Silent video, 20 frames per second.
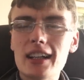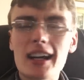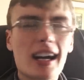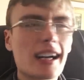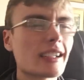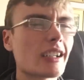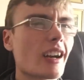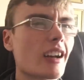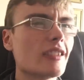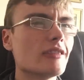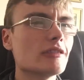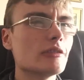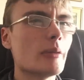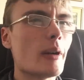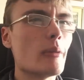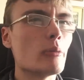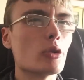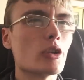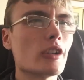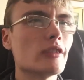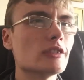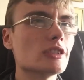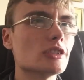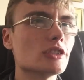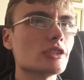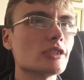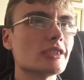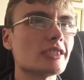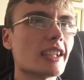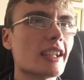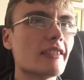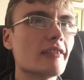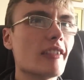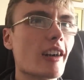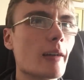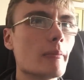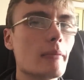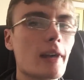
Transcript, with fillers: I can't even remember whether I just said that,